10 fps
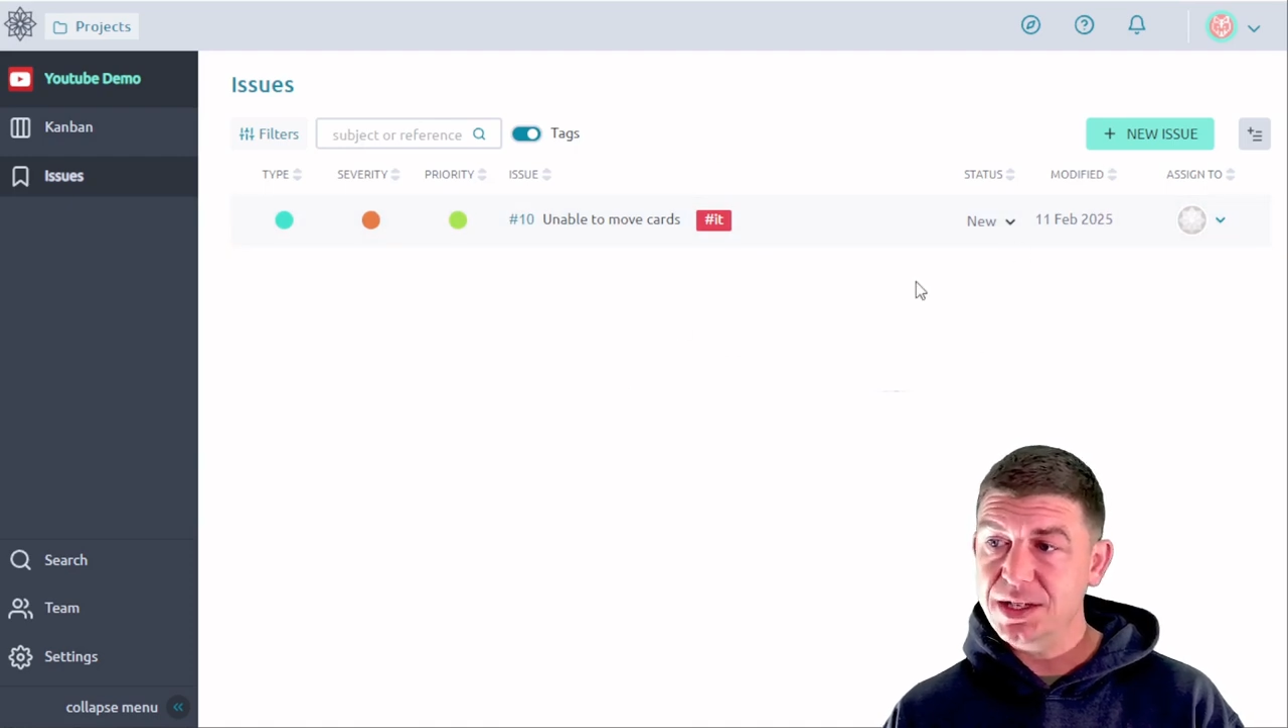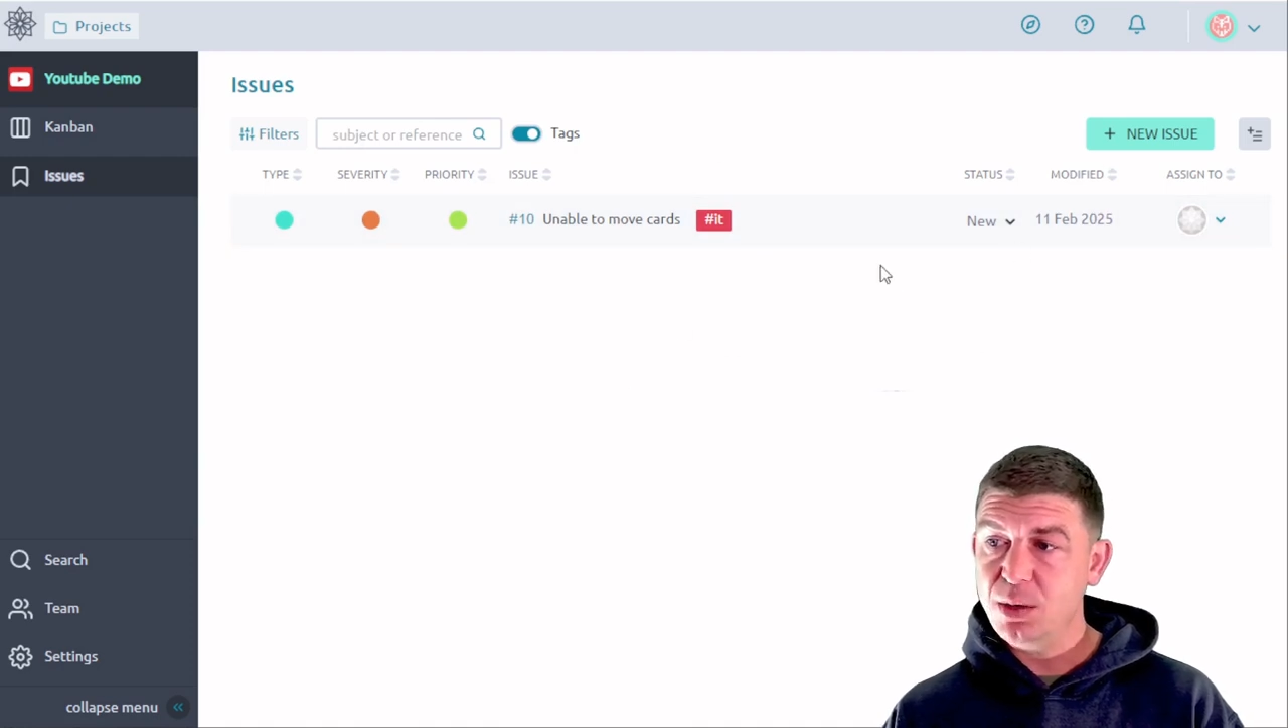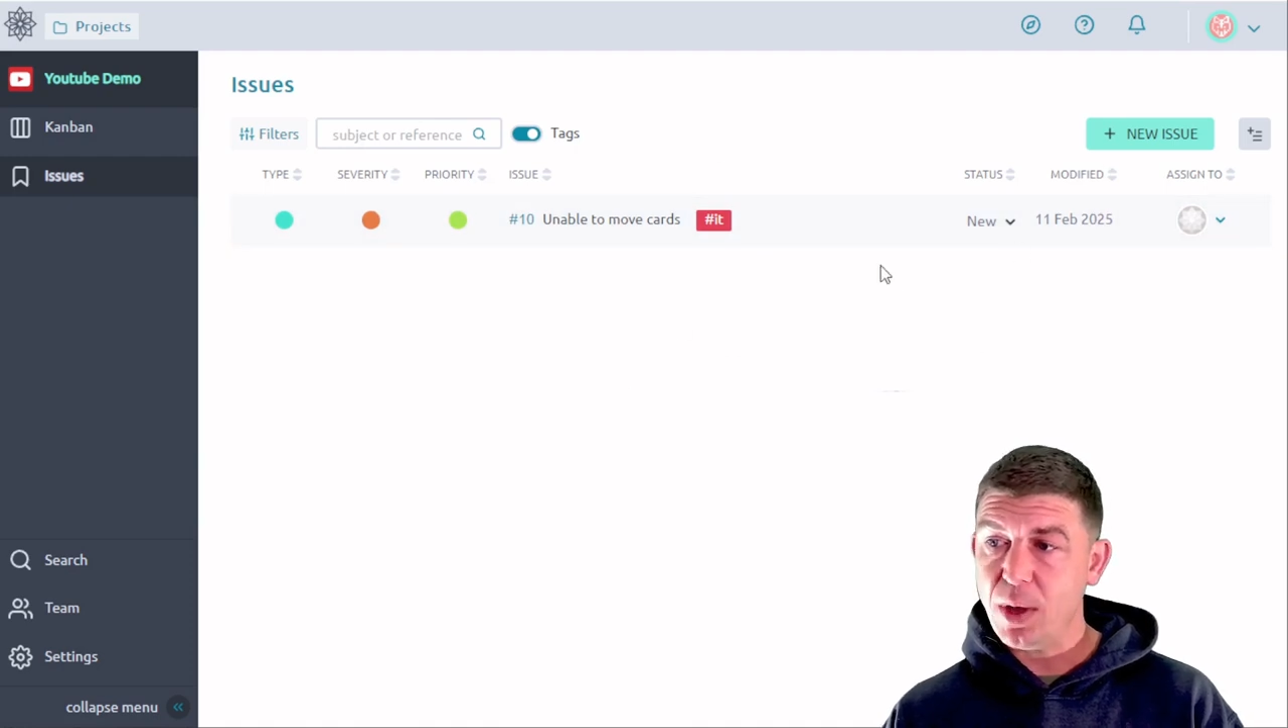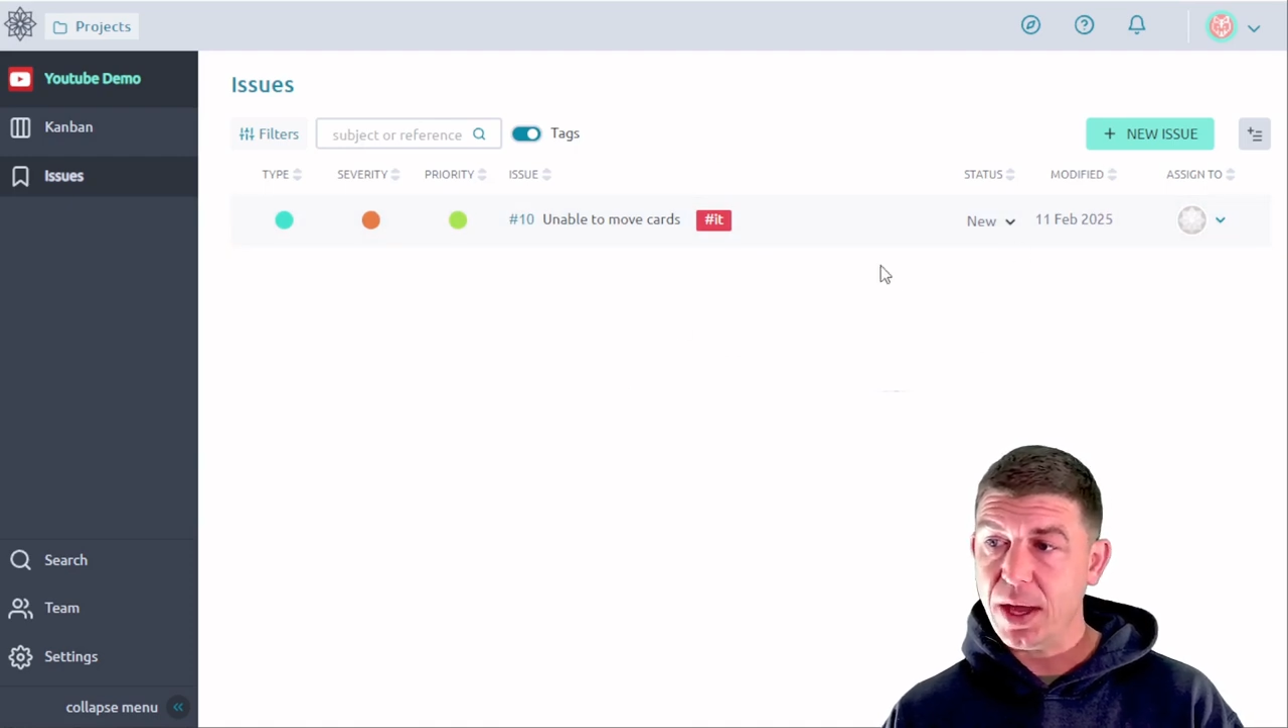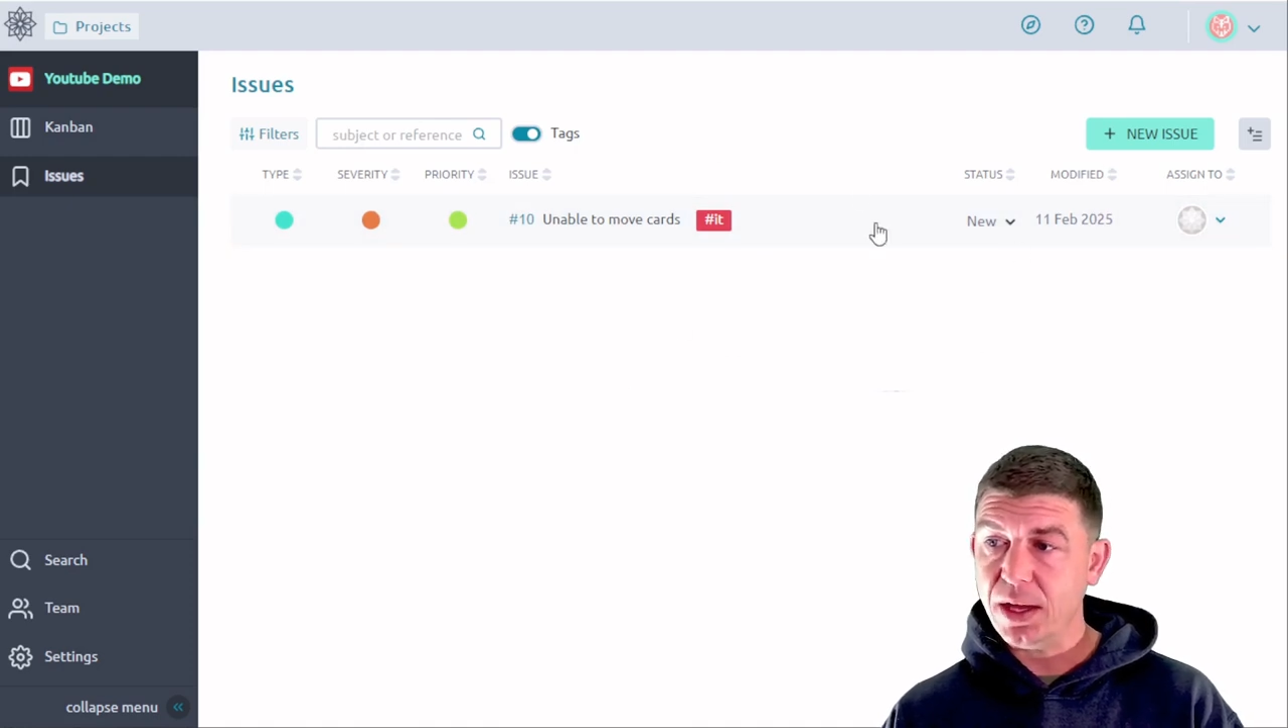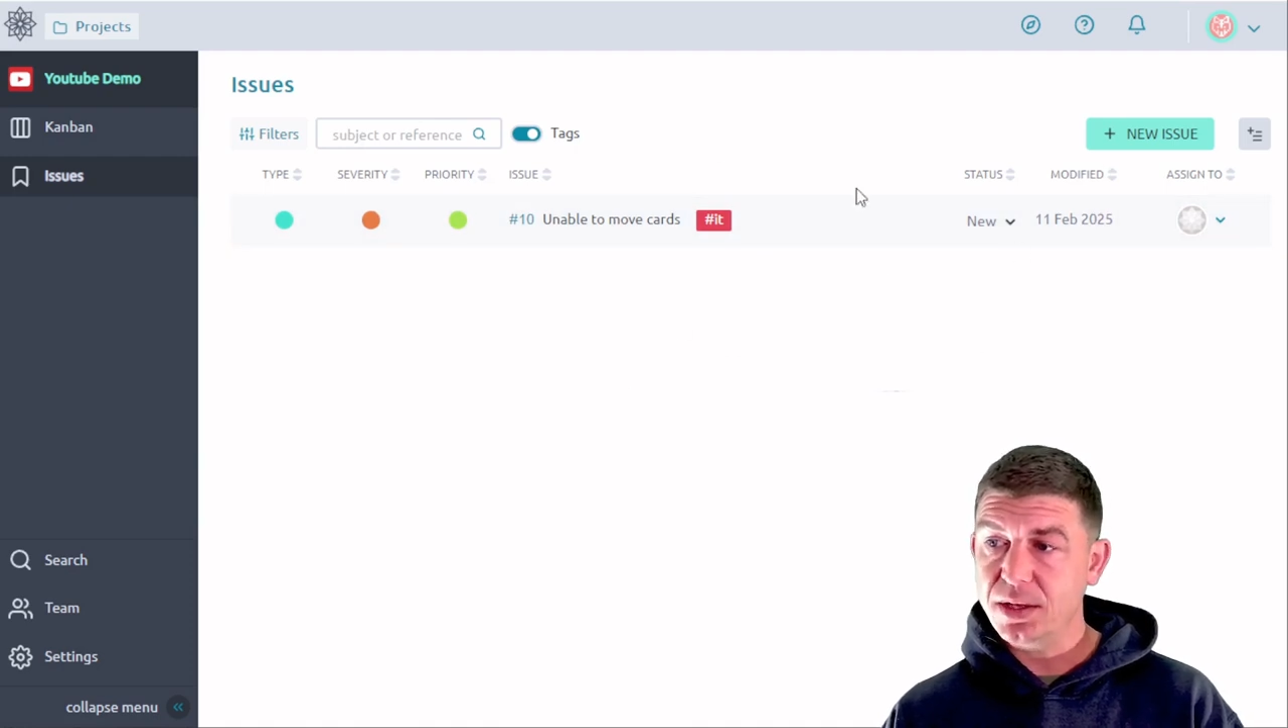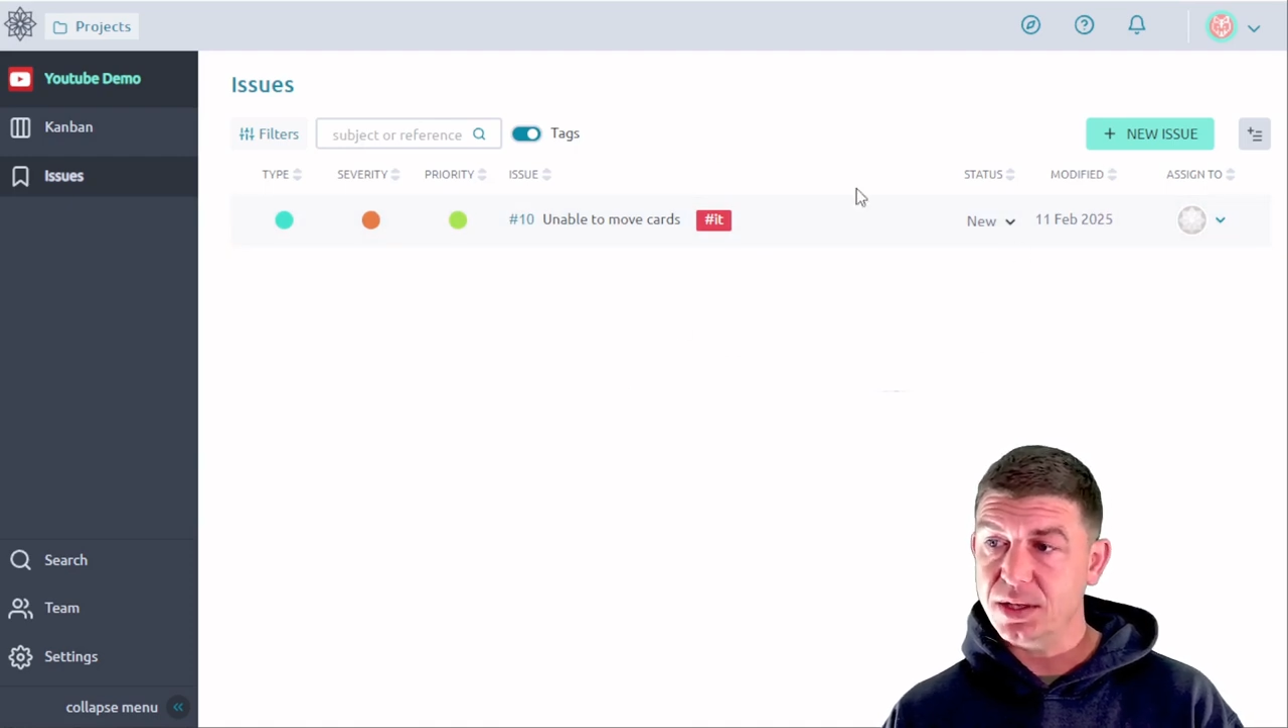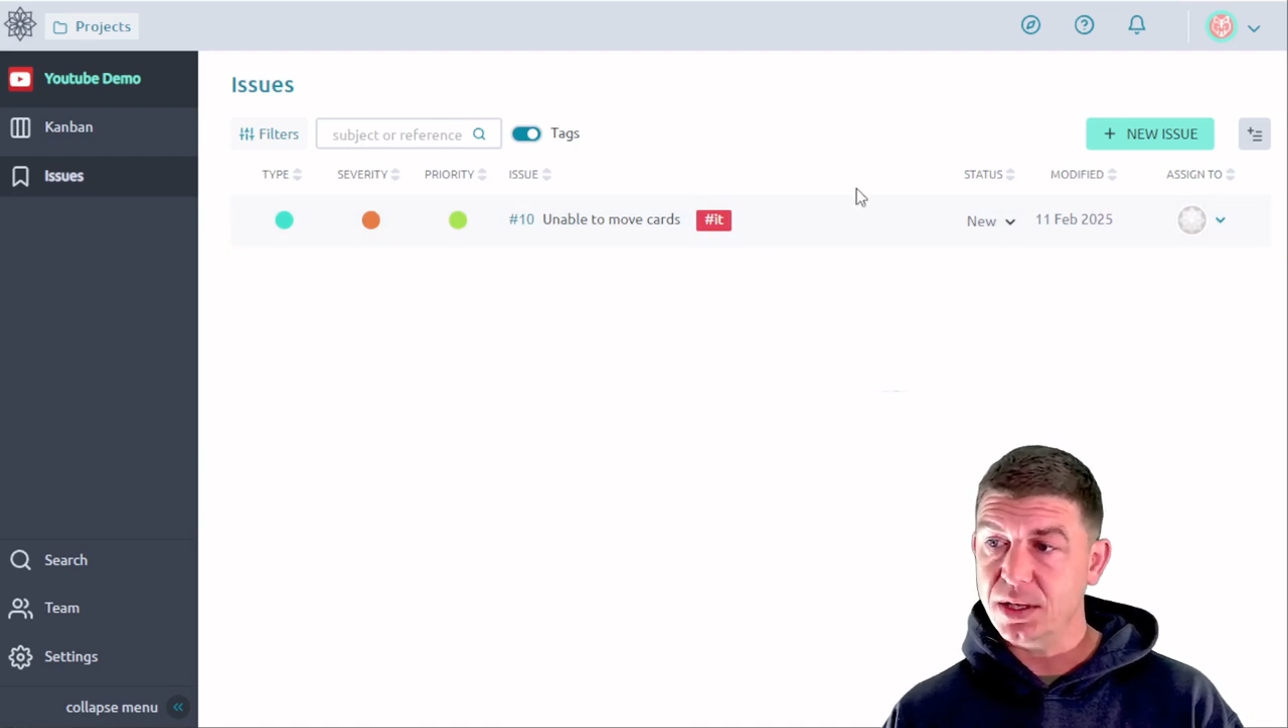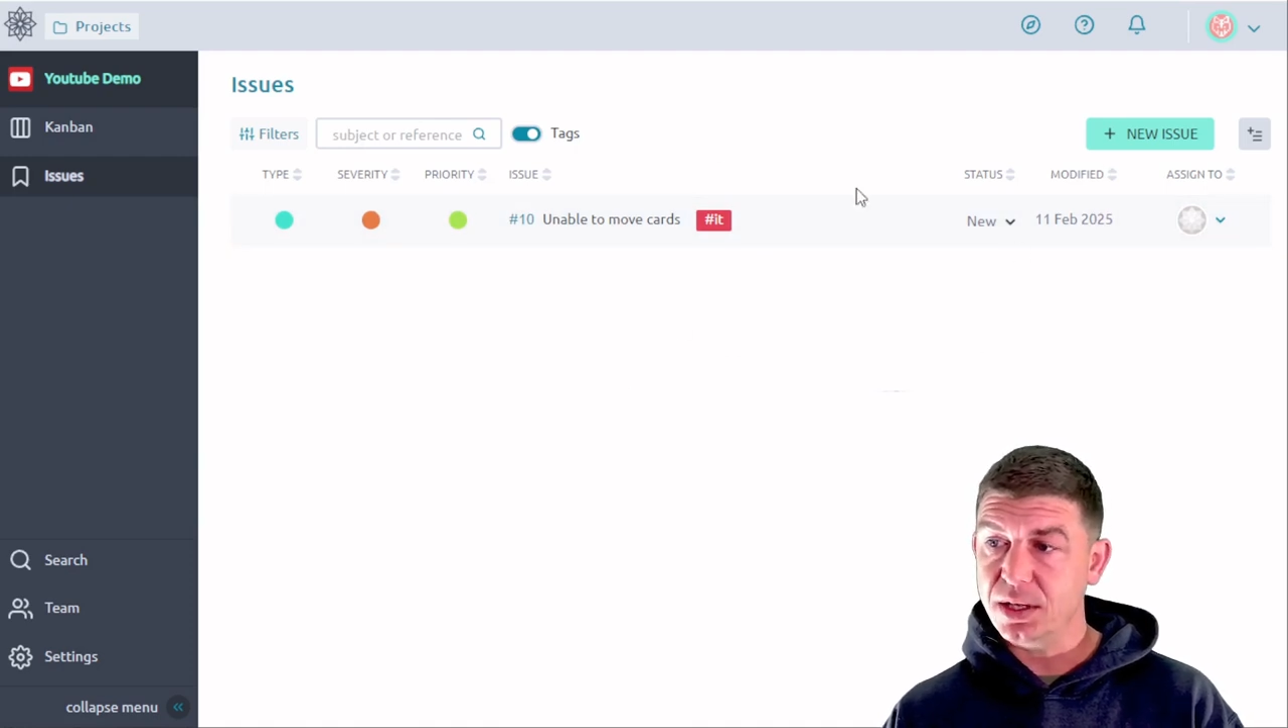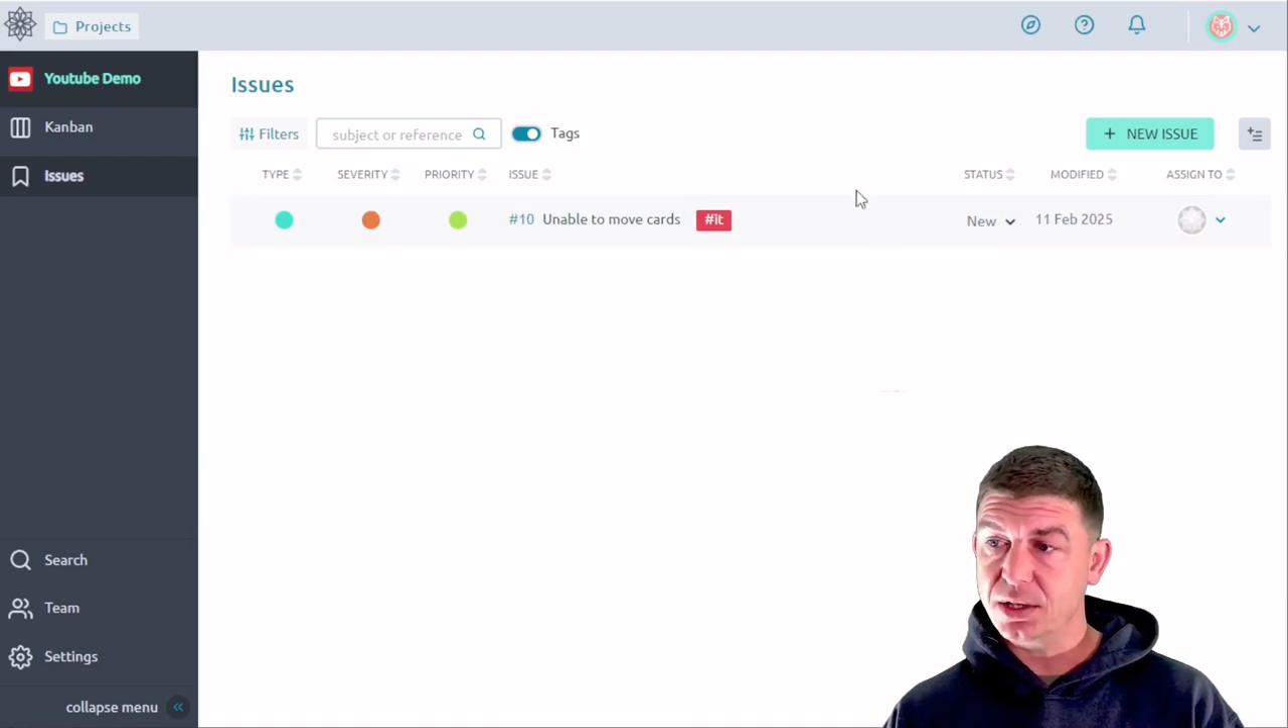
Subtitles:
way to